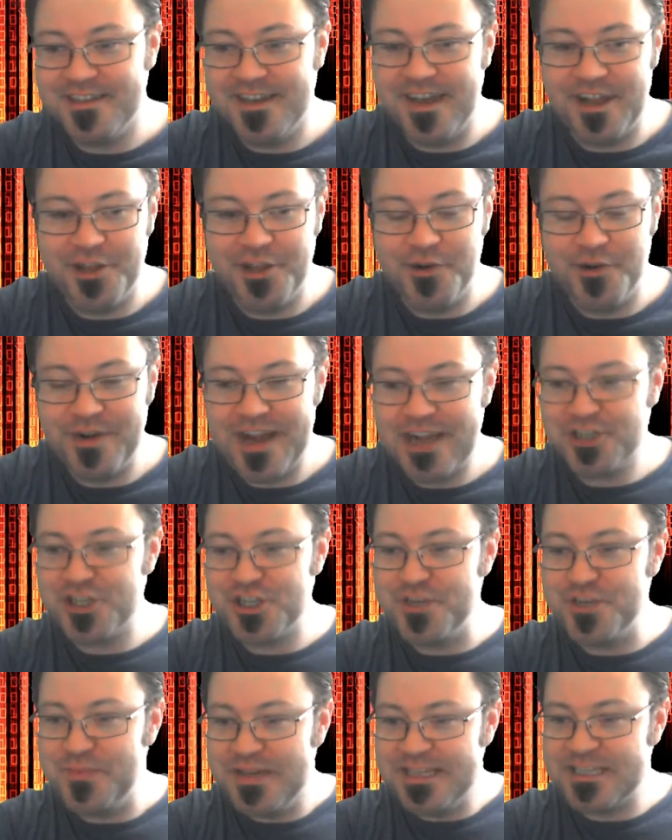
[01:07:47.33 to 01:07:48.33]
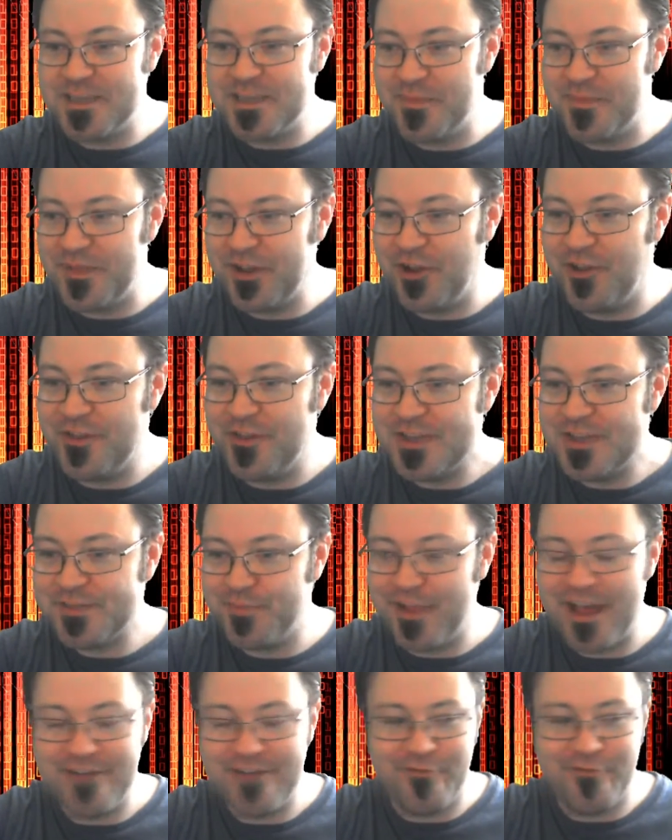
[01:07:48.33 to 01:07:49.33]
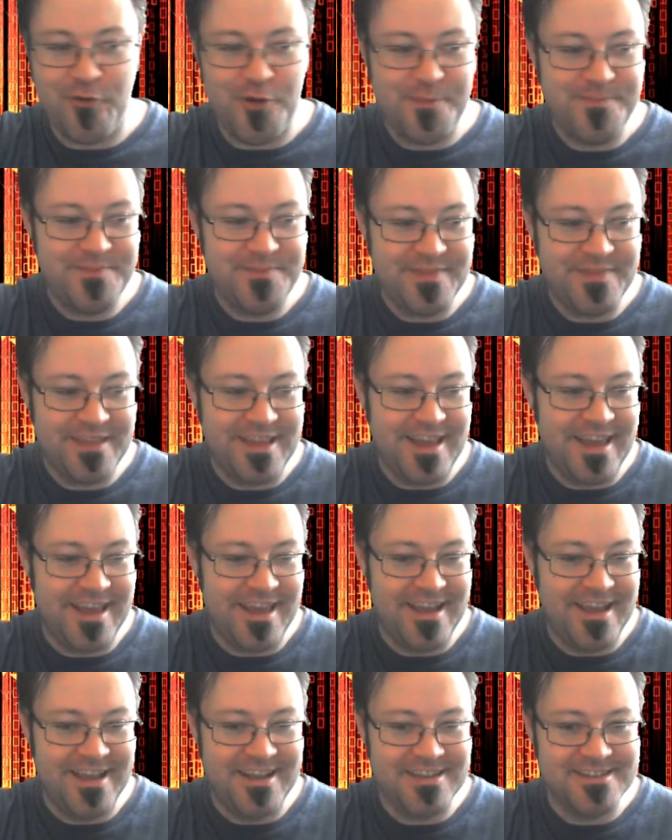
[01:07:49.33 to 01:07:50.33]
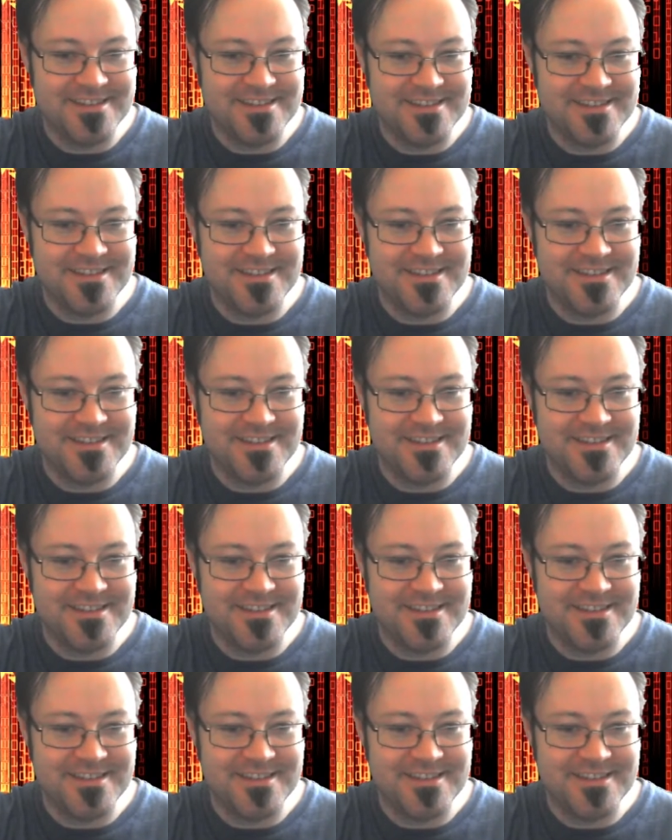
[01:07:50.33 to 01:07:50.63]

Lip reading: You know, it actually means something on this platform, and